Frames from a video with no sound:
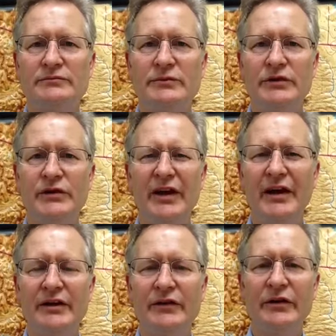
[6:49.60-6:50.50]

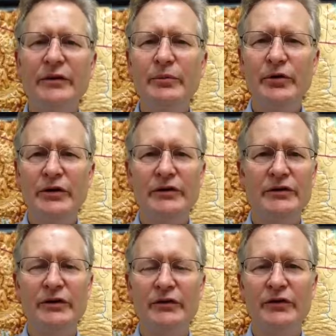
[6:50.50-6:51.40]
set of input,
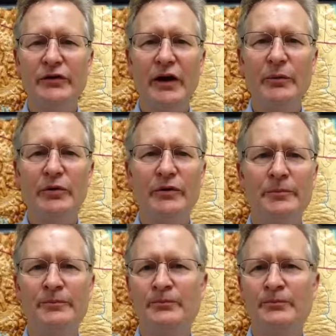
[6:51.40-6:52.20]
just for example,